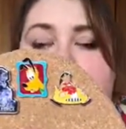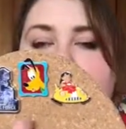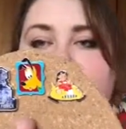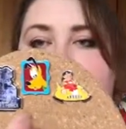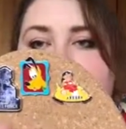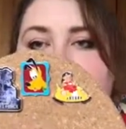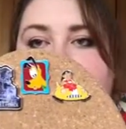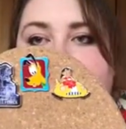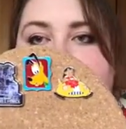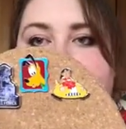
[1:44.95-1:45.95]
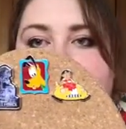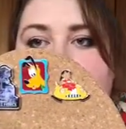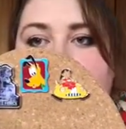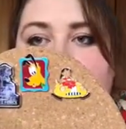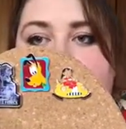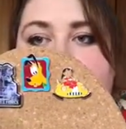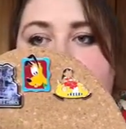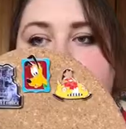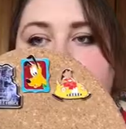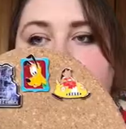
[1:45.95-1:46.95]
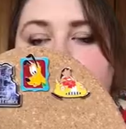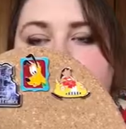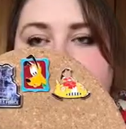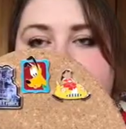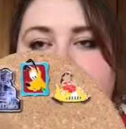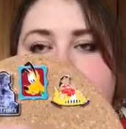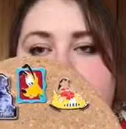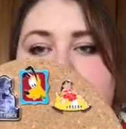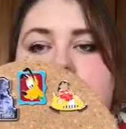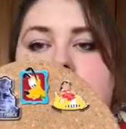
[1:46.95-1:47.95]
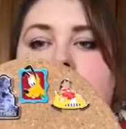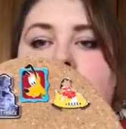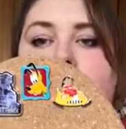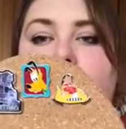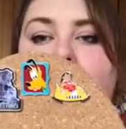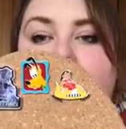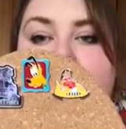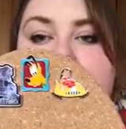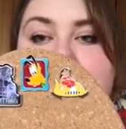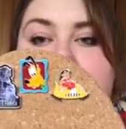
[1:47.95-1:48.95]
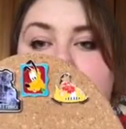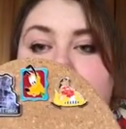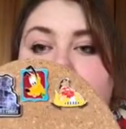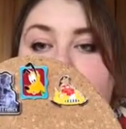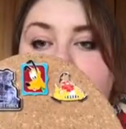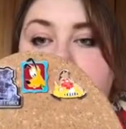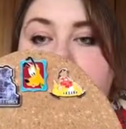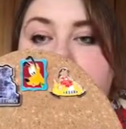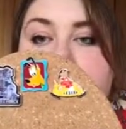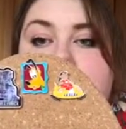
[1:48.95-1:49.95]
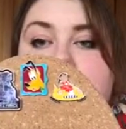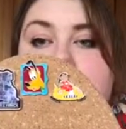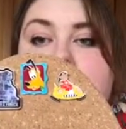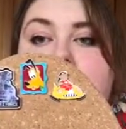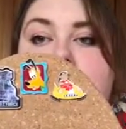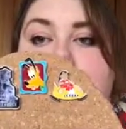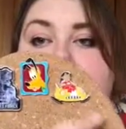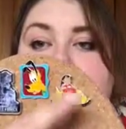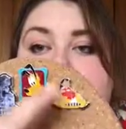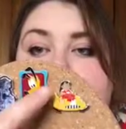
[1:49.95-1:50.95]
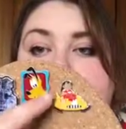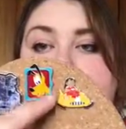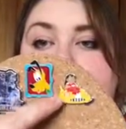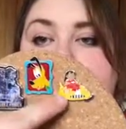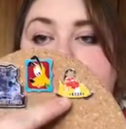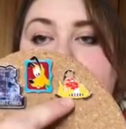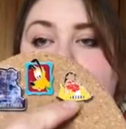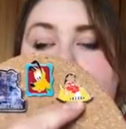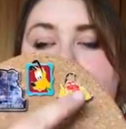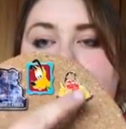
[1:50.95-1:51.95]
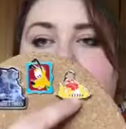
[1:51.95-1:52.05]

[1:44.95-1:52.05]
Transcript: I do have um, a couple of Stitch pins already, which you'll see in a minute, um, but yeah, I